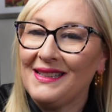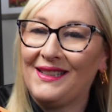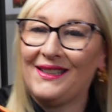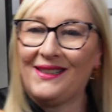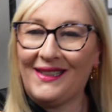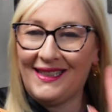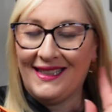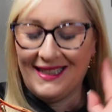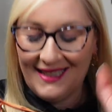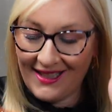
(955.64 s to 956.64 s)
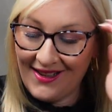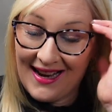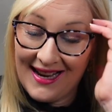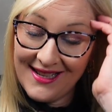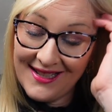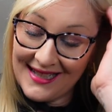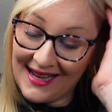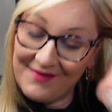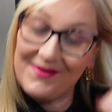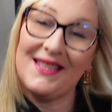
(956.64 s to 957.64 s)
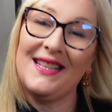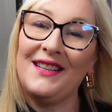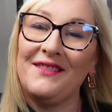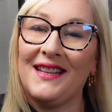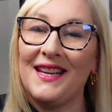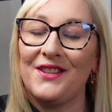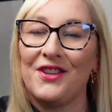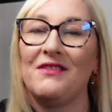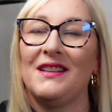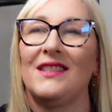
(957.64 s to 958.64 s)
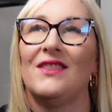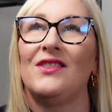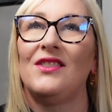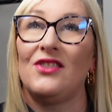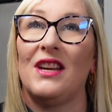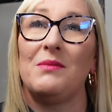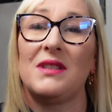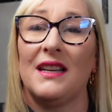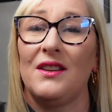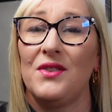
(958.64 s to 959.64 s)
Oh, so I just absolutely adore it. So to James, thank you